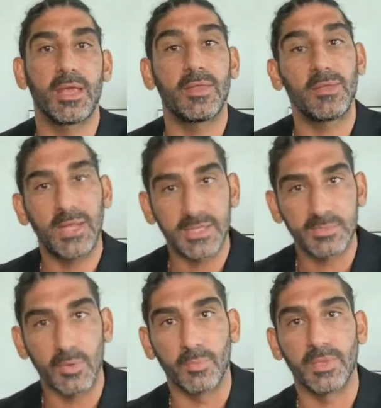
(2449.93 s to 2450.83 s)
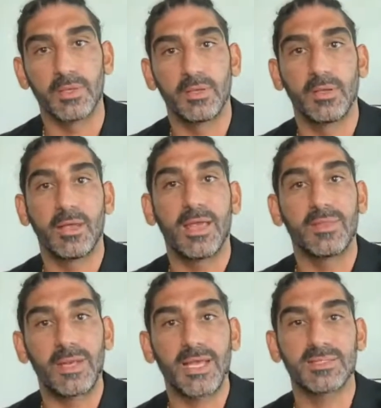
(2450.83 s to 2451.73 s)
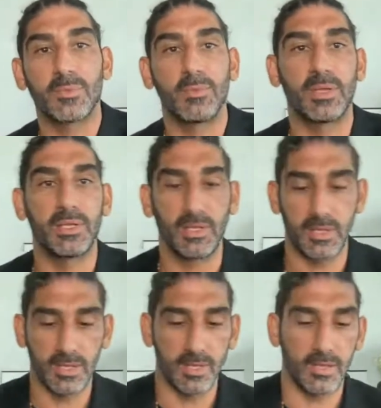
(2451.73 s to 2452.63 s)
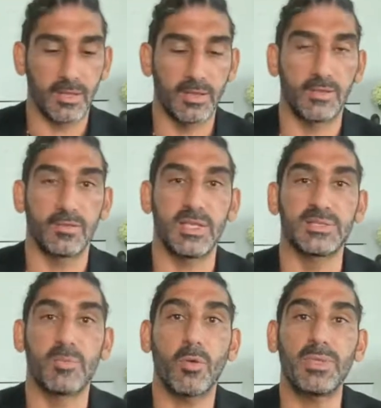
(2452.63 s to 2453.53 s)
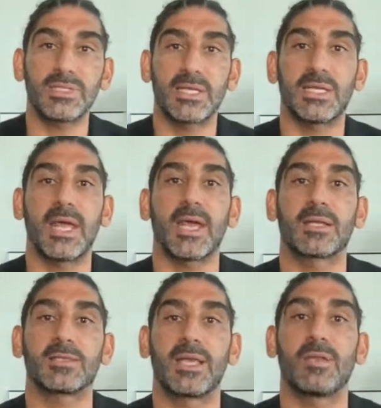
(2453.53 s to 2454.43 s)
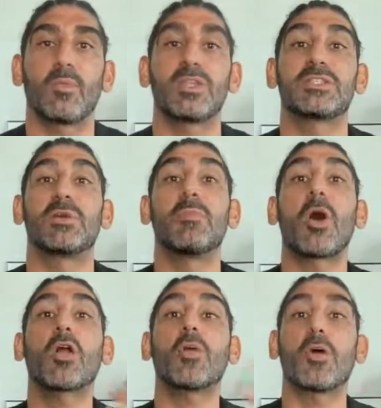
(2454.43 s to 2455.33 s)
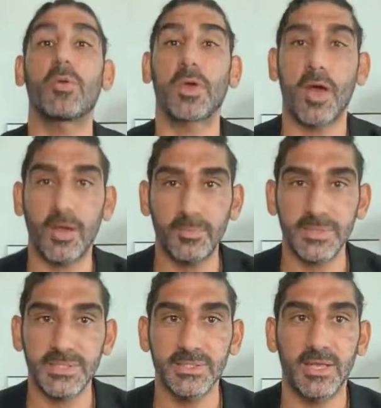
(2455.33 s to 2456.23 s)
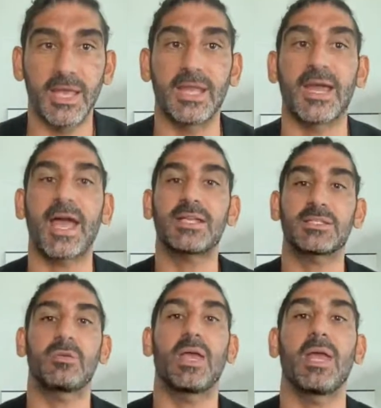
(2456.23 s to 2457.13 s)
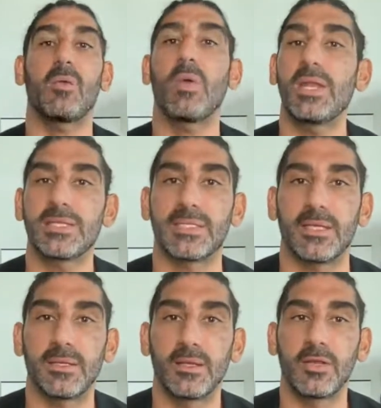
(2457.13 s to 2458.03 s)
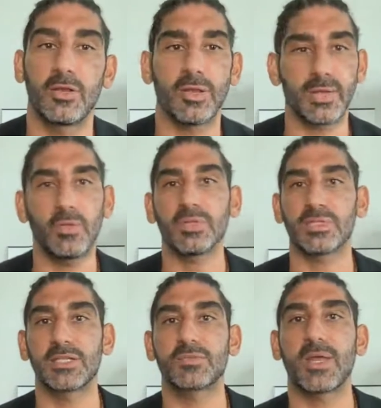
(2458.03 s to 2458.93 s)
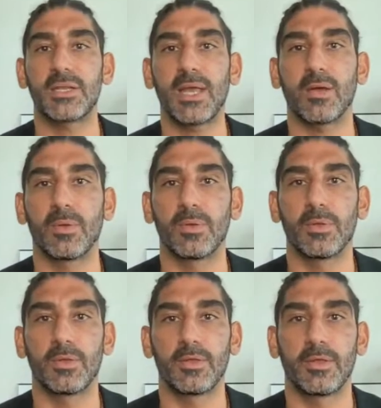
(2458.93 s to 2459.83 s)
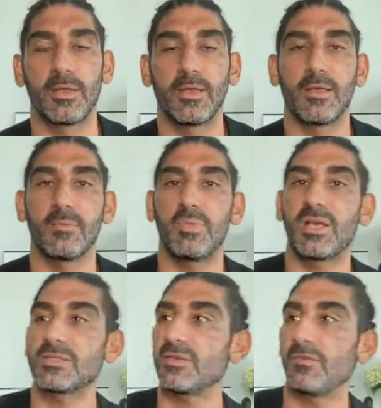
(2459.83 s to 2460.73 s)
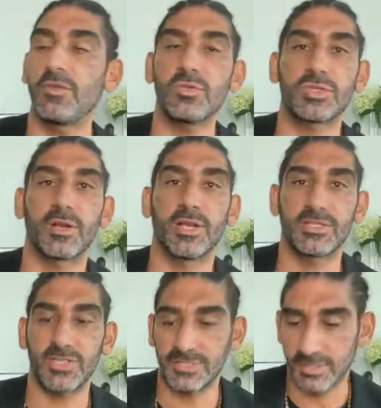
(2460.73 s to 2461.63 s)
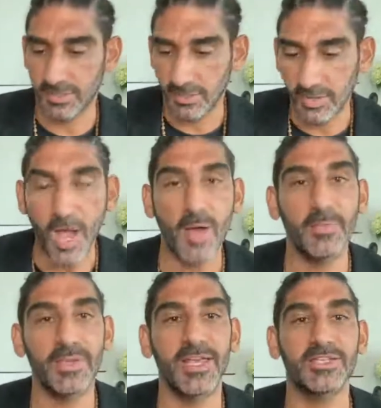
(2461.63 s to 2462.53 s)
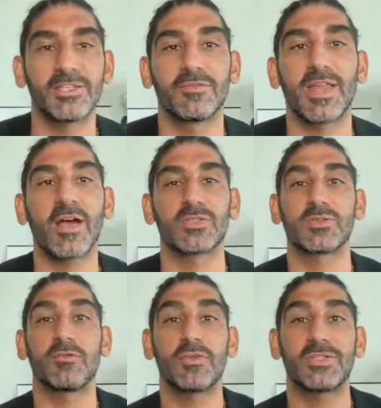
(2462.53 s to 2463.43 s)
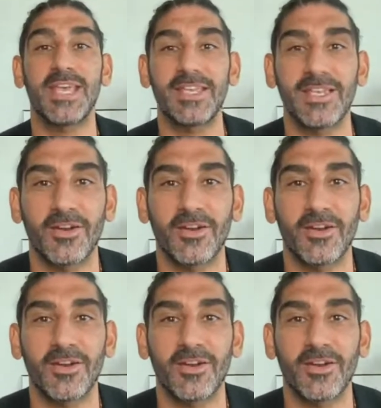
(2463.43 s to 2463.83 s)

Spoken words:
and the next moment and the next moment, these moments connect. And when tomorrow comes and I ask you, hey, when is it? You're like, well, it's right now. Because the future is just a combination of now. So if you take